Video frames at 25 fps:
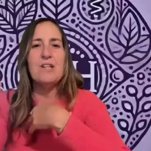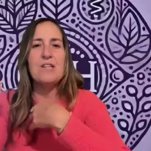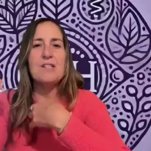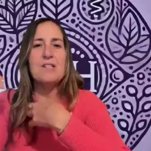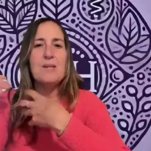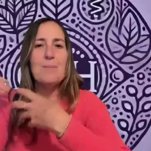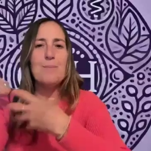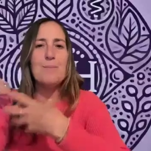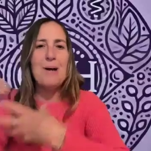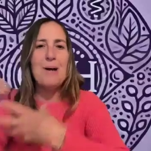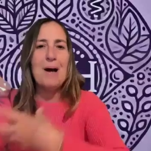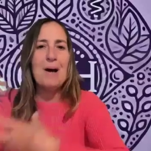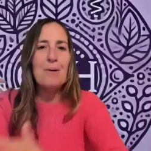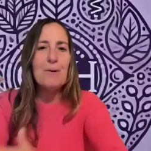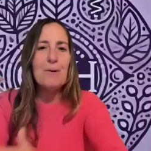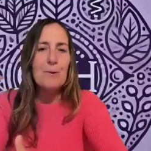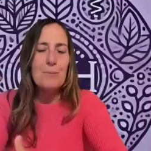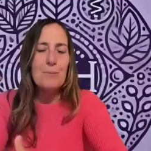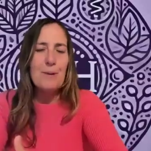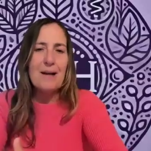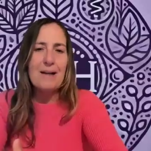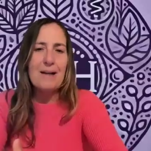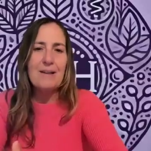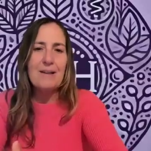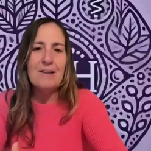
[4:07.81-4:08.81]
It's about
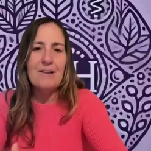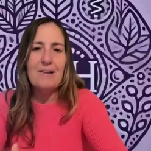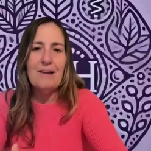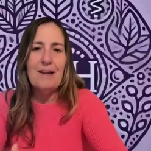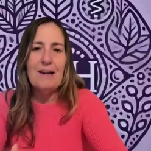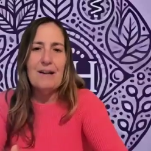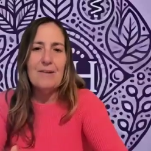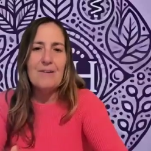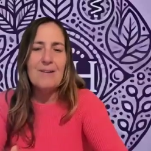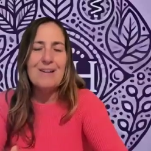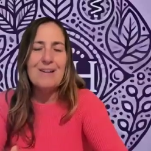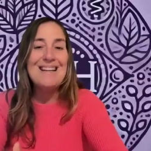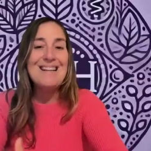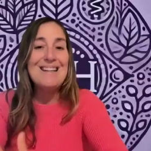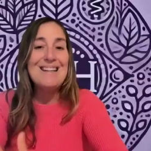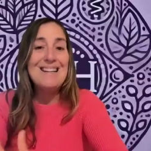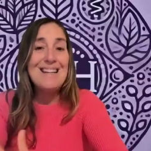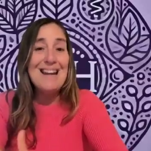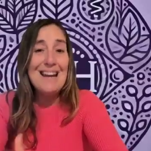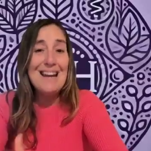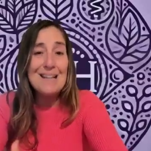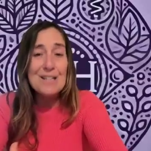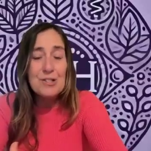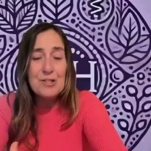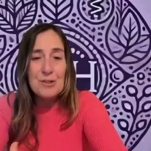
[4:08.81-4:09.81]
irregularity
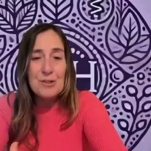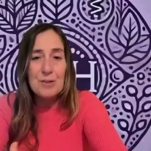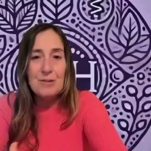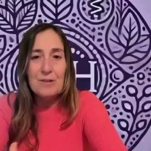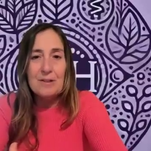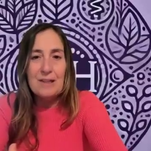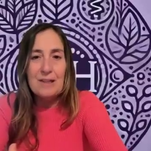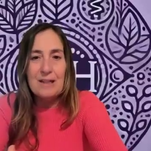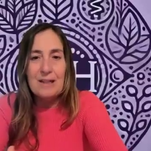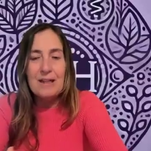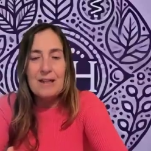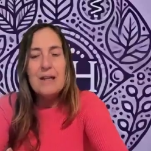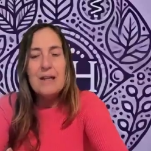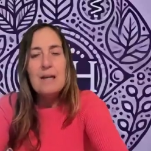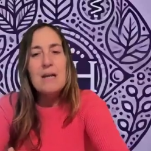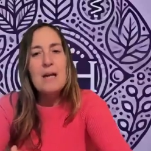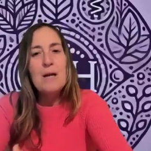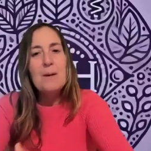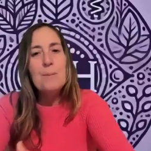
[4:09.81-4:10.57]
naturally.